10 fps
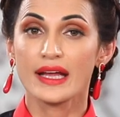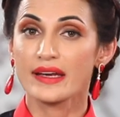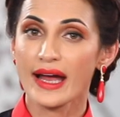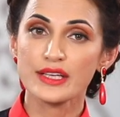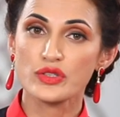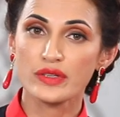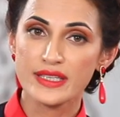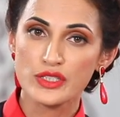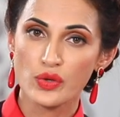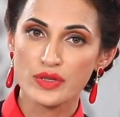natural
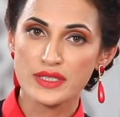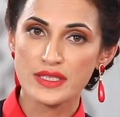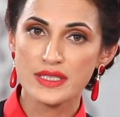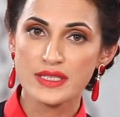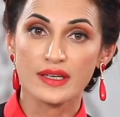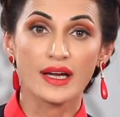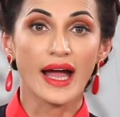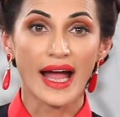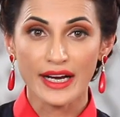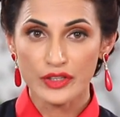resources,
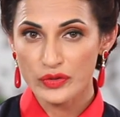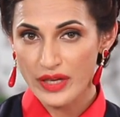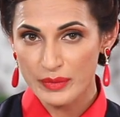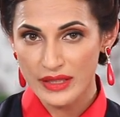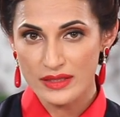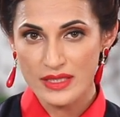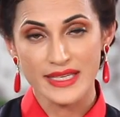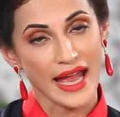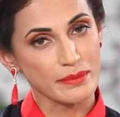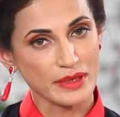
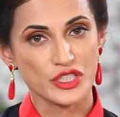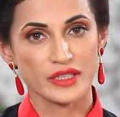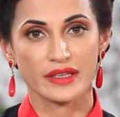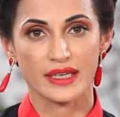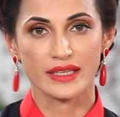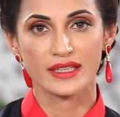agrochemicals and machinery.